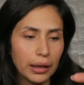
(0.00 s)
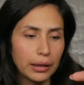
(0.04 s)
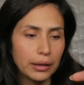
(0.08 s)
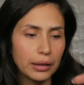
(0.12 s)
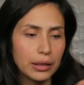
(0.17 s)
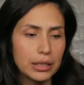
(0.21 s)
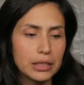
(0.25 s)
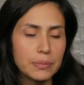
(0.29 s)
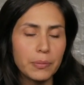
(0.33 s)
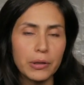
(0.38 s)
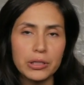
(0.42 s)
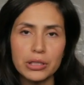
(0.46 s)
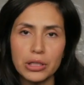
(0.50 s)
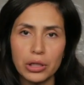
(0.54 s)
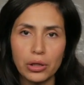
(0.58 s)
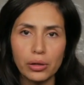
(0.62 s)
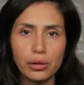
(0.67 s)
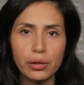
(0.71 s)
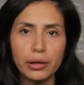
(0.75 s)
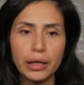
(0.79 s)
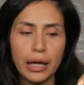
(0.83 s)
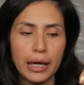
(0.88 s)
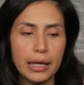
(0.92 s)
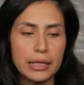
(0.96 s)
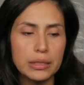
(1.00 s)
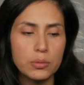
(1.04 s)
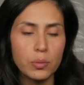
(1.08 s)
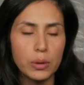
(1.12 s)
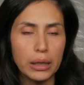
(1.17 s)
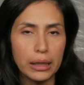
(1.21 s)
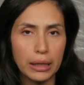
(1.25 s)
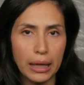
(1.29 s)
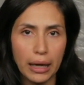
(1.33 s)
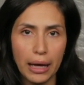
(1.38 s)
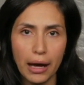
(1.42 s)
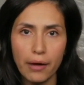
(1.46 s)
In this particular case,
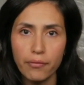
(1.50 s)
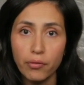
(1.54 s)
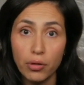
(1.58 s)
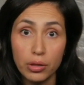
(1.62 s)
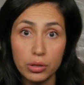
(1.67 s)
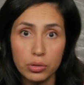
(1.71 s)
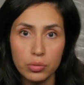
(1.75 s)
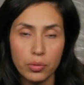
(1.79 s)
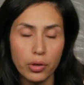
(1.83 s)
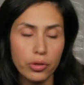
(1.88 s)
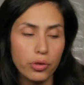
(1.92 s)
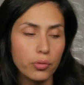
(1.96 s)
we have also a